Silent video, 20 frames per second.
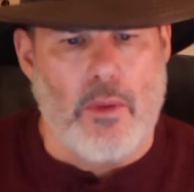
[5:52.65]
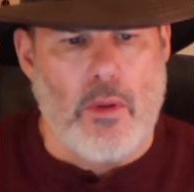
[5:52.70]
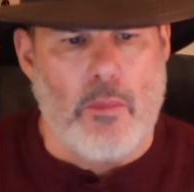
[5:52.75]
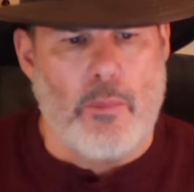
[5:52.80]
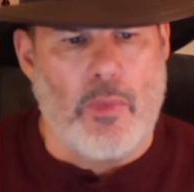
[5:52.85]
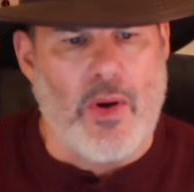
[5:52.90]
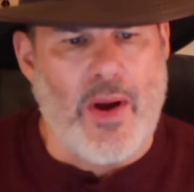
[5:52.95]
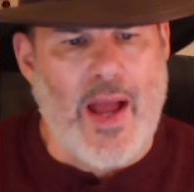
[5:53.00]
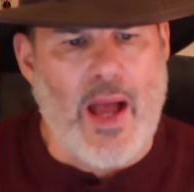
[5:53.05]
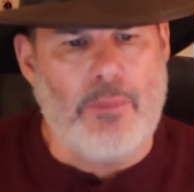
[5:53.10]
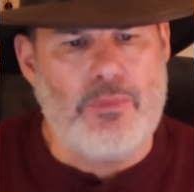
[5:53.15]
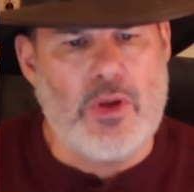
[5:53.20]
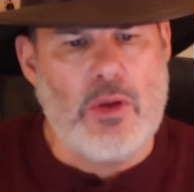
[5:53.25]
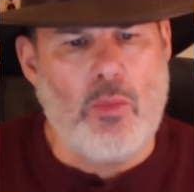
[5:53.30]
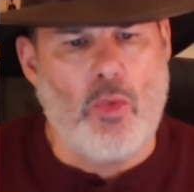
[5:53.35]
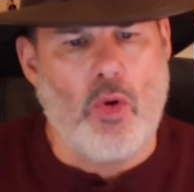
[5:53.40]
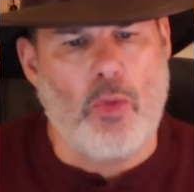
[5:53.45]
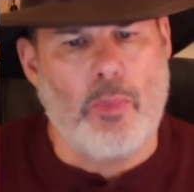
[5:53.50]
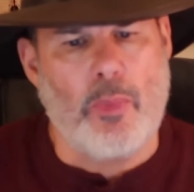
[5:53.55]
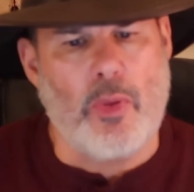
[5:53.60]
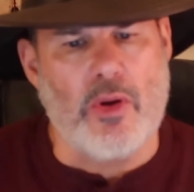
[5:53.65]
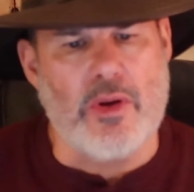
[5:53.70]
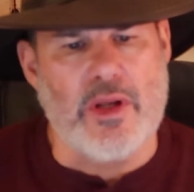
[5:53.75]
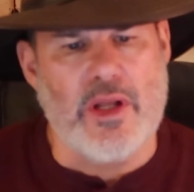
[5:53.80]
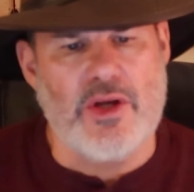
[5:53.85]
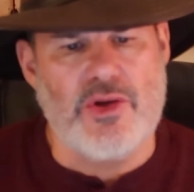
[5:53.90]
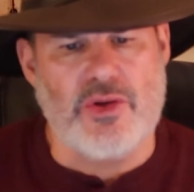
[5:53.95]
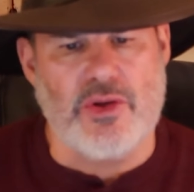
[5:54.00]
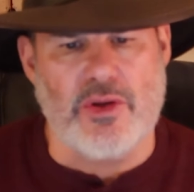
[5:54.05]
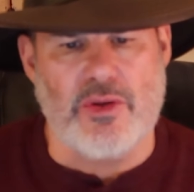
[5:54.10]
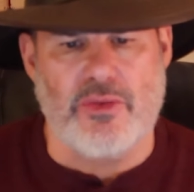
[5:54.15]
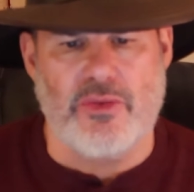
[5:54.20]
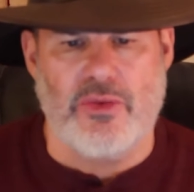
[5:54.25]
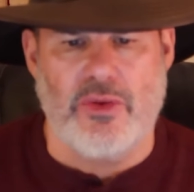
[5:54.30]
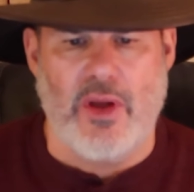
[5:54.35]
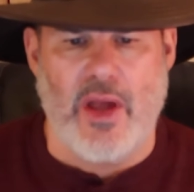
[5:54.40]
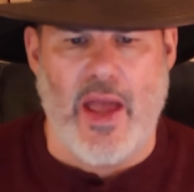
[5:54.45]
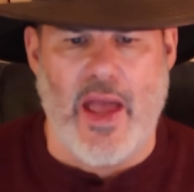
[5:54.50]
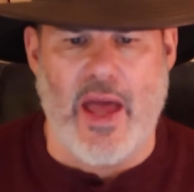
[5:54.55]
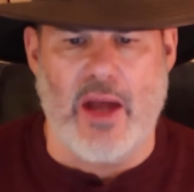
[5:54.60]
Perhaps a more pernicious
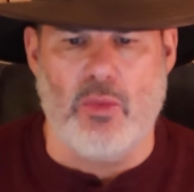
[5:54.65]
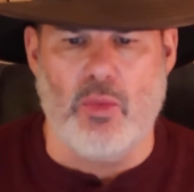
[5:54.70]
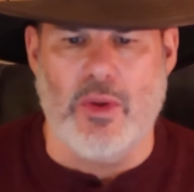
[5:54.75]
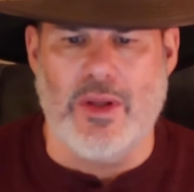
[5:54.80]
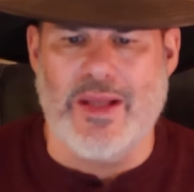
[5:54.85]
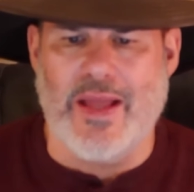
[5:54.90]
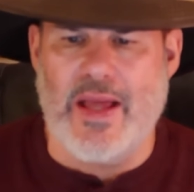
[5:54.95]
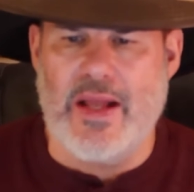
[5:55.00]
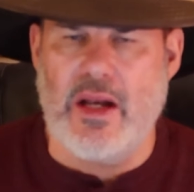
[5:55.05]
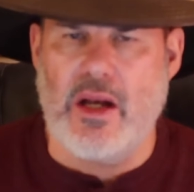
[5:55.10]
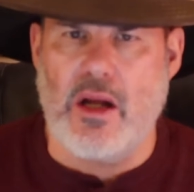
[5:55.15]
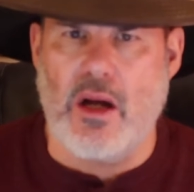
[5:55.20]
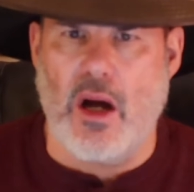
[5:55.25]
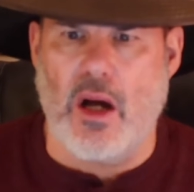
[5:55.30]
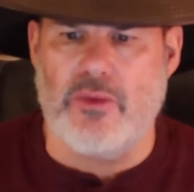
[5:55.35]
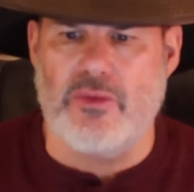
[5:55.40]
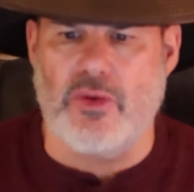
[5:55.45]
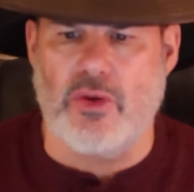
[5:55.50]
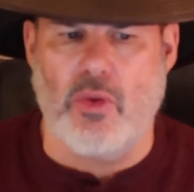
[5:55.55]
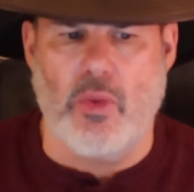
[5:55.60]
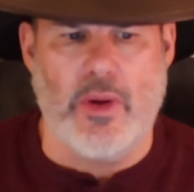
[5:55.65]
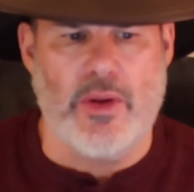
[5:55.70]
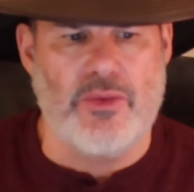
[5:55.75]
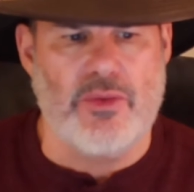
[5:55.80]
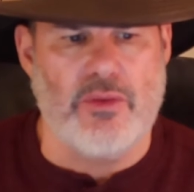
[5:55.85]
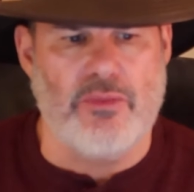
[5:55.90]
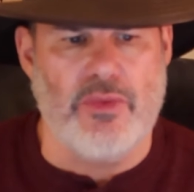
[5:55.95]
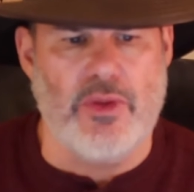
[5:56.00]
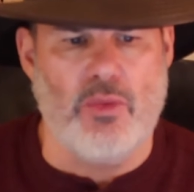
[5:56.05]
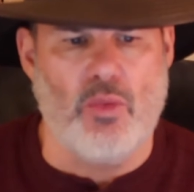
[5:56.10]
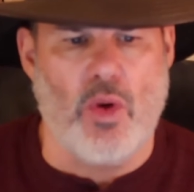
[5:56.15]
and related consequence of the